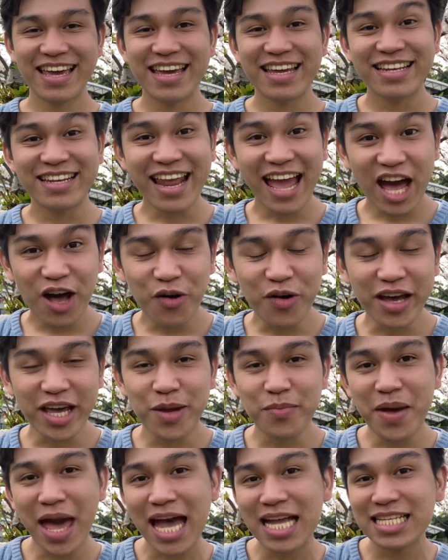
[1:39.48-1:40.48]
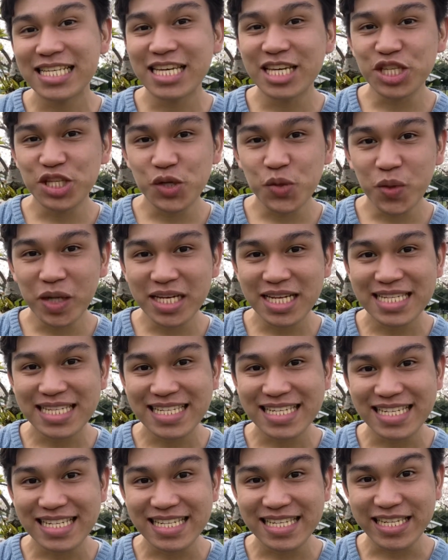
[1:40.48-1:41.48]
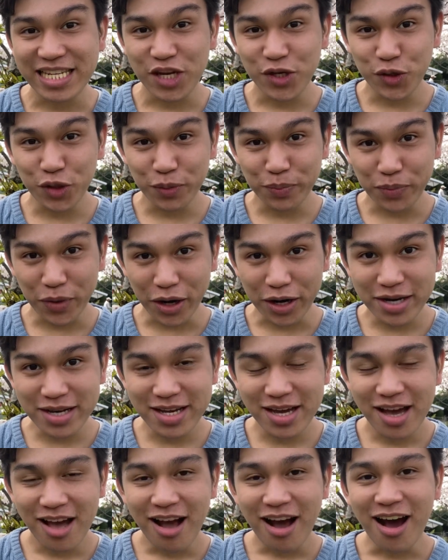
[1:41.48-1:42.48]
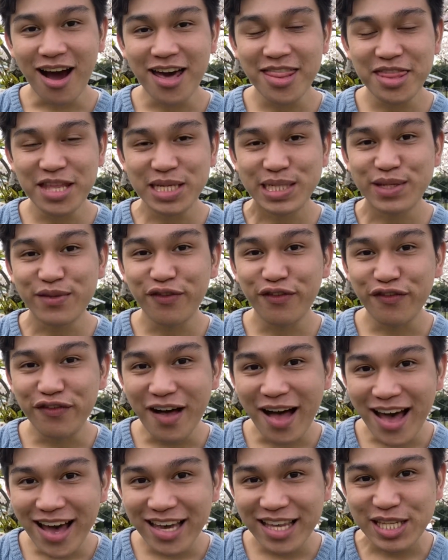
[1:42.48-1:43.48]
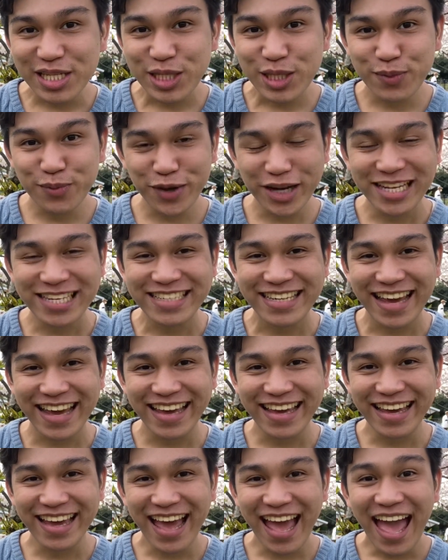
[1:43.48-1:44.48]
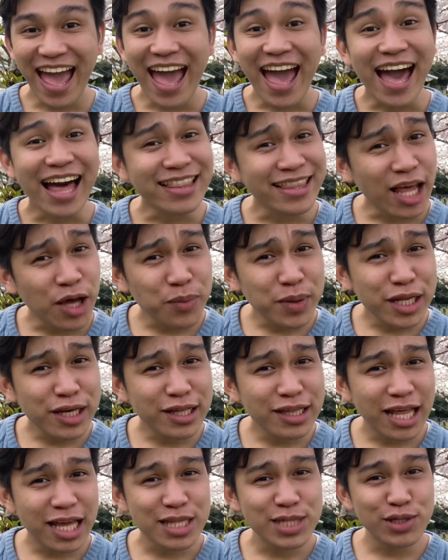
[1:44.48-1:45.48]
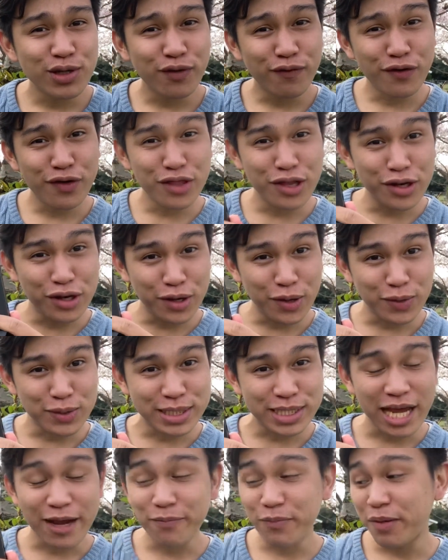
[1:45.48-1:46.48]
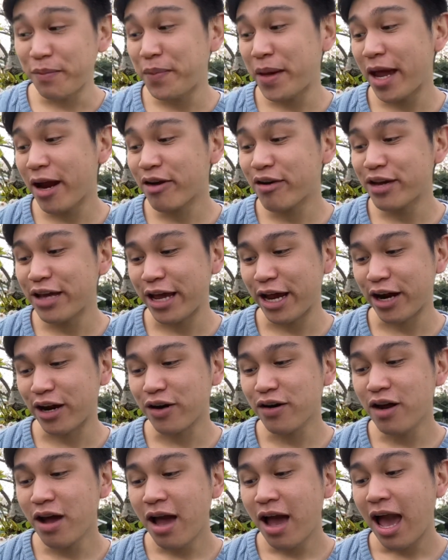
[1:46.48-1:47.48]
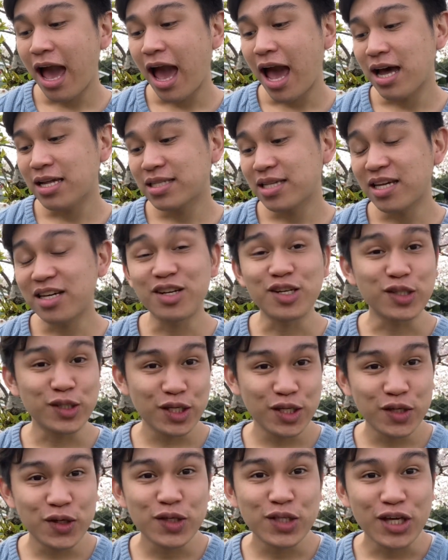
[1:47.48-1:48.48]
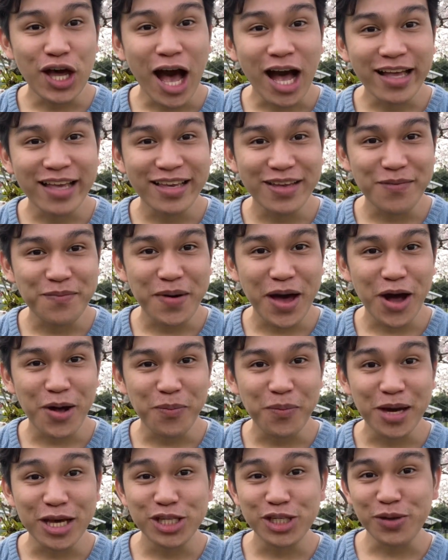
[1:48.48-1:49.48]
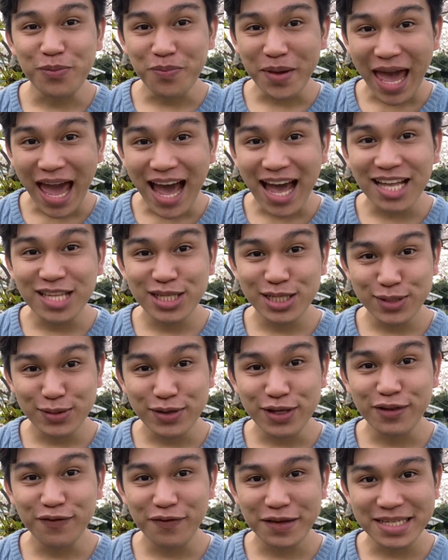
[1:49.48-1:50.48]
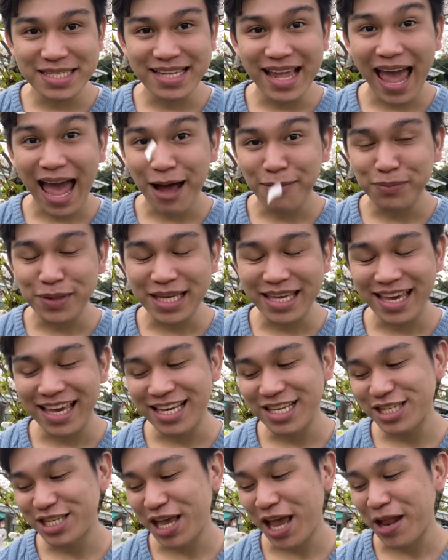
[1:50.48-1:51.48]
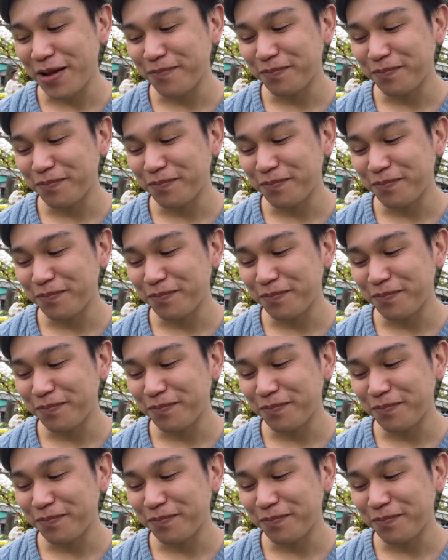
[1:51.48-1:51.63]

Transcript: Now I am at Kishiwada City Central Park on this fine spring day. Allow me to glance over the notes I prepared here as I continue talking about my Japan student visa application.